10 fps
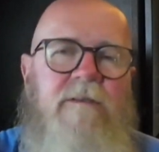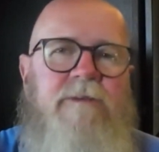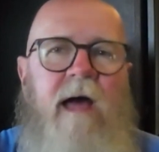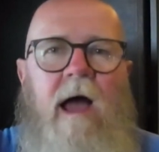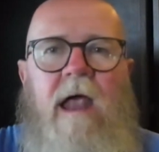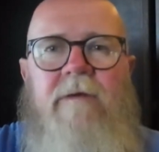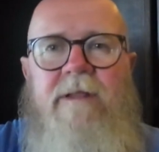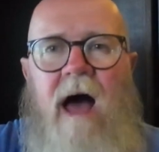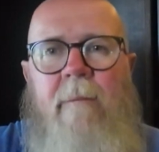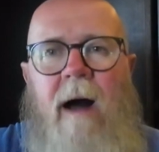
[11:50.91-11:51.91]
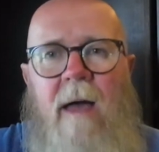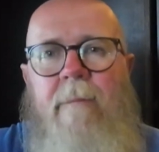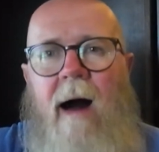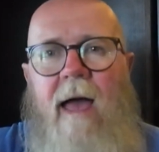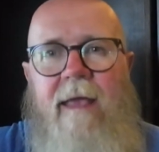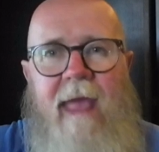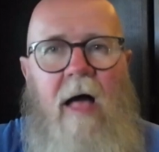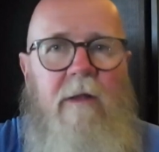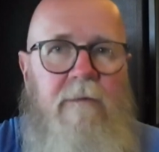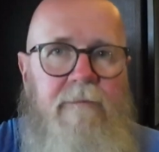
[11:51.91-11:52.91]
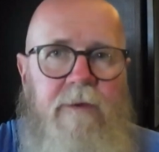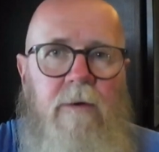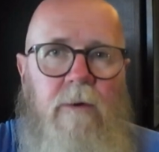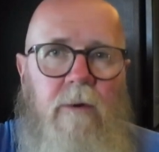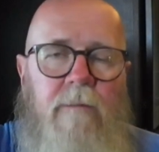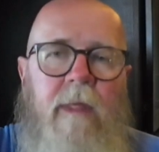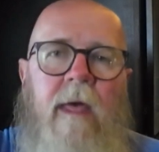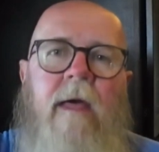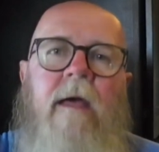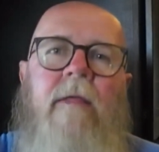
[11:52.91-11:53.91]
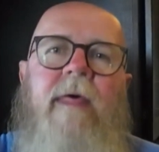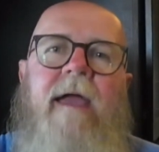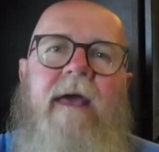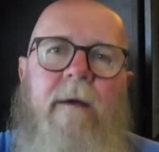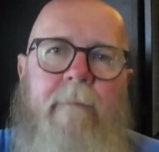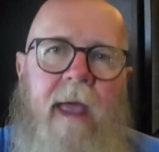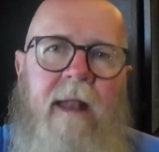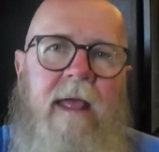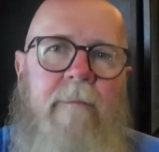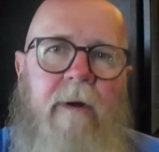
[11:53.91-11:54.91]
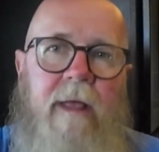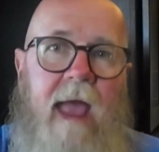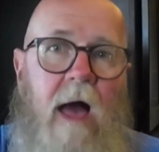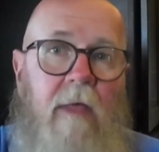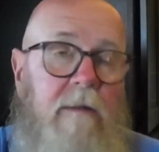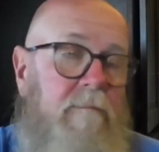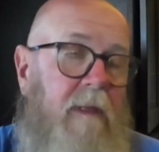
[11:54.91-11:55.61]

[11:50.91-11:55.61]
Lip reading: So now every time I buy a gallon of fuel, they get a penny per gallon.